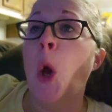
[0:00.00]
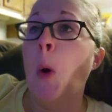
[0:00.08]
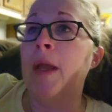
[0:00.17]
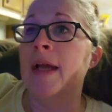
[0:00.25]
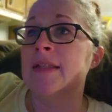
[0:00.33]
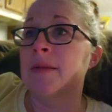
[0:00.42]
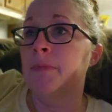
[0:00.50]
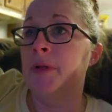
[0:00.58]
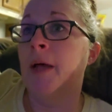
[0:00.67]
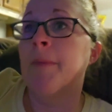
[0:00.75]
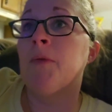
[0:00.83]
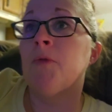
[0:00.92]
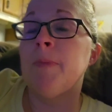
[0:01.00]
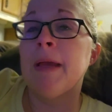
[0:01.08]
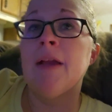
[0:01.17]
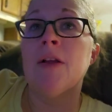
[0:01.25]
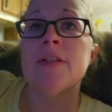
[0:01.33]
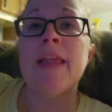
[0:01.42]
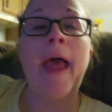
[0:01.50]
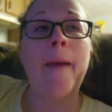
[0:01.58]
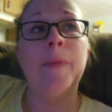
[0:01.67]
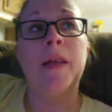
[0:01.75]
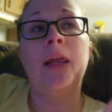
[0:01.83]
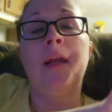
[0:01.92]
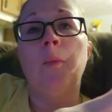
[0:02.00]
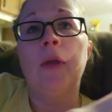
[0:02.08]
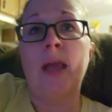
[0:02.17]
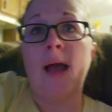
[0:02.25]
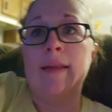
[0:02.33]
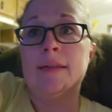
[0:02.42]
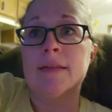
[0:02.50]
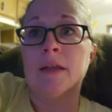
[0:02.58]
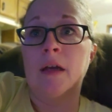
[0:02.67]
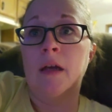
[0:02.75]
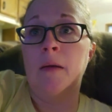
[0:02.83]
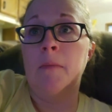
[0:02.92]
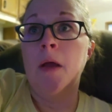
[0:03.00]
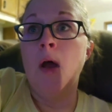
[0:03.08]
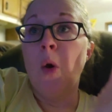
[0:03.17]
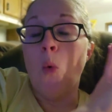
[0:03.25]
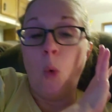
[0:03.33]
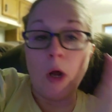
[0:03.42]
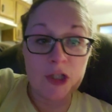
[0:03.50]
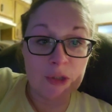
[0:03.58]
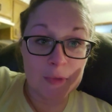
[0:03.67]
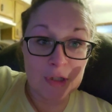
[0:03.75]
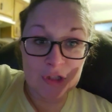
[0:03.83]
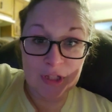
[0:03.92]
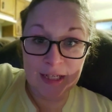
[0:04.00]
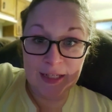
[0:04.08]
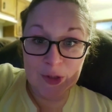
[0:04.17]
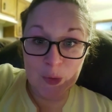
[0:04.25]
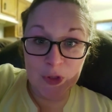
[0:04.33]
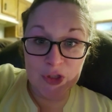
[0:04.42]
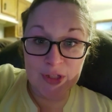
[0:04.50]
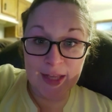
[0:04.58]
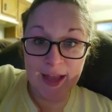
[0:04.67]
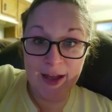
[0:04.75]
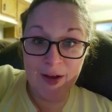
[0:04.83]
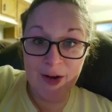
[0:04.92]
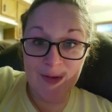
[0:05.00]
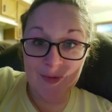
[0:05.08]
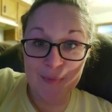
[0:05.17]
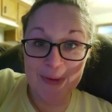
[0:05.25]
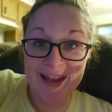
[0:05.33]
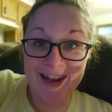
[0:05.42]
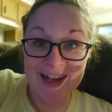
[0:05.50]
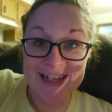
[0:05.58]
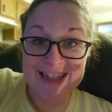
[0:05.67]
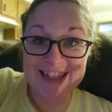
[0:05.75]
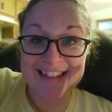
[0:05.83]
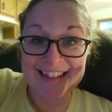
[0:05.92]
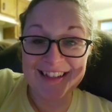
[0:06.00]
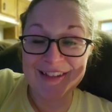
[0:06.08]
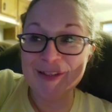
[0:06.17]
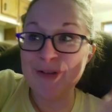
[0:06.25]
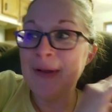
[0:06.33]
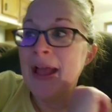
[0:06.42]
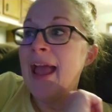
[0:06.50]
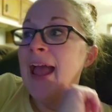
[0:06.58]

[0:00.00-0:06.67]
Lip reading: We got some plumbing repairs happening. We got some washing machine switching out and repairing to do.